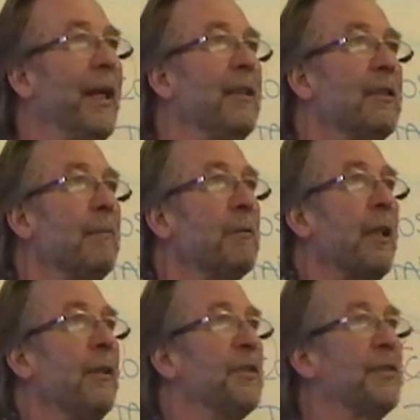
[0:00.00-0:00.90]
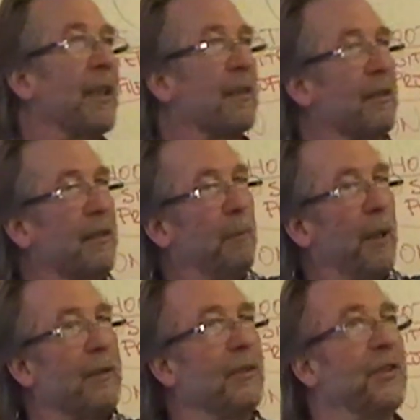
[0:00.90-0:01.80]
Ingram Road Secondary
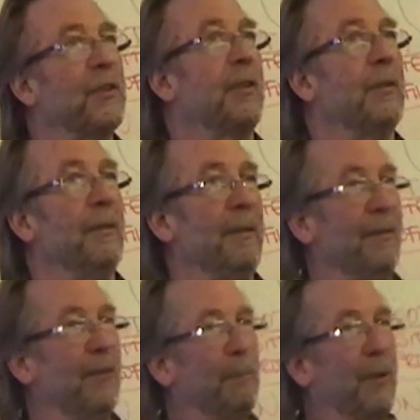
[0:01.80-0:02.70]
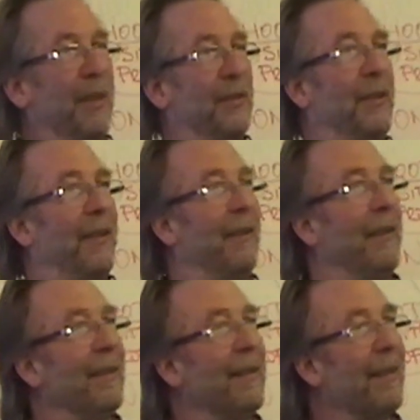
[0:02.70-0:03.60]
Modern School for boys. Nothing
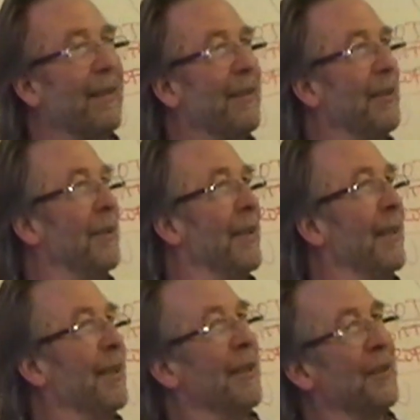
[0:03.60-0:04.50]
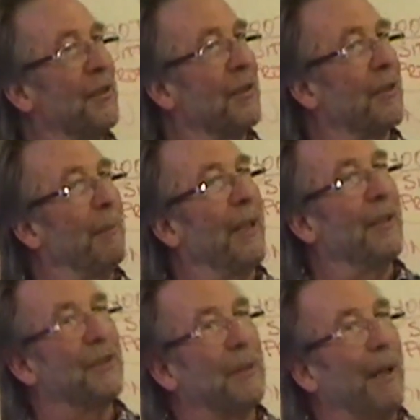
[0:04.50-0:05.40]
too
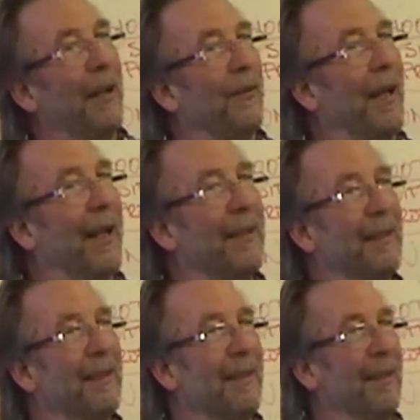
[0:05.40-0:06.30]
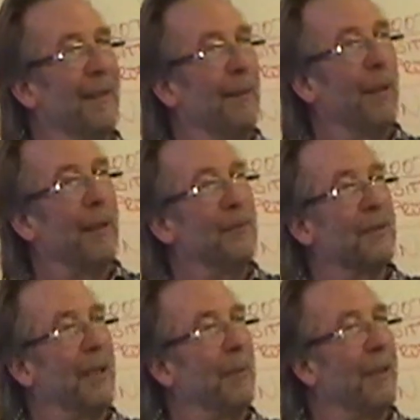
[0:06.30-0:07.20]
tremendous about that. But it
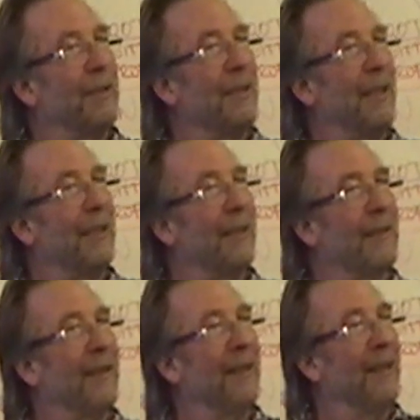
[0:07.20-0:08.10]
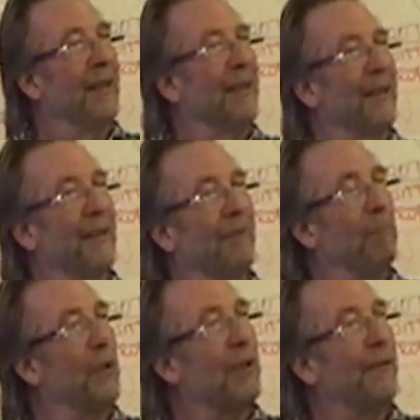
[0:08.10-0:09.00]
was there when I really got
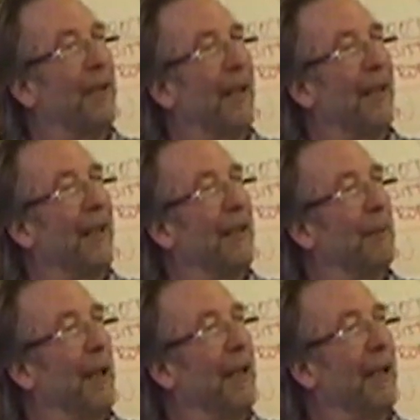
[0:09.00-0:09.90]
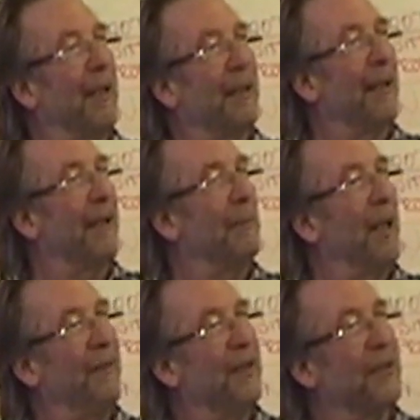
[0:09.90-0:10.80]
even more of a liking to make art. I had a
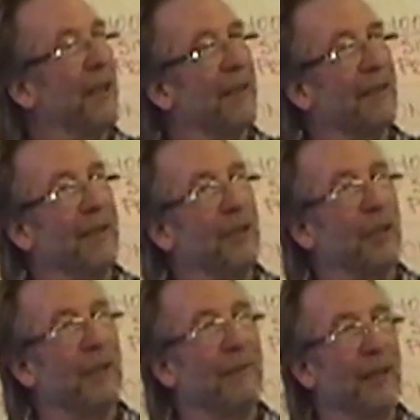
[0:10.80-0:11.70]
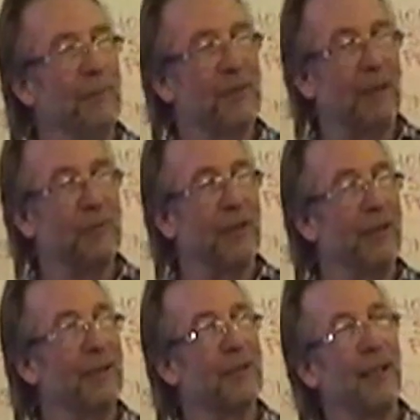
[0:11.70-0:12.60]
marvellous art teacher. He was
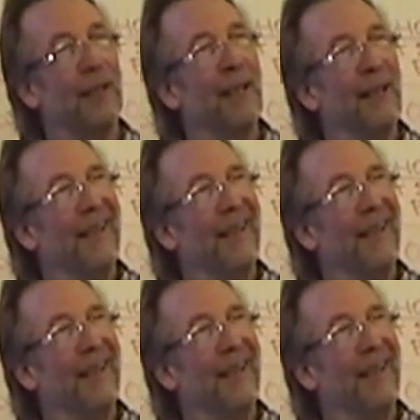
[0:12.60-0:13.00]
absolutely great.